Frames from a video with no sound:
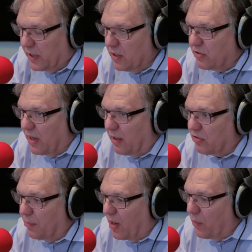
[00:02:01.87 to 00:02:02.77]
can you tell us
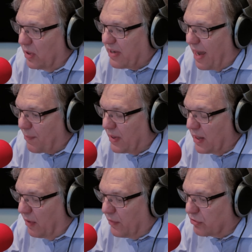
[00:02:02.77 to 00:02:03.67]
about what's happening
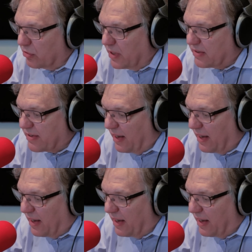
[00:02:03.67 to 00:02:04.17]
on the streets,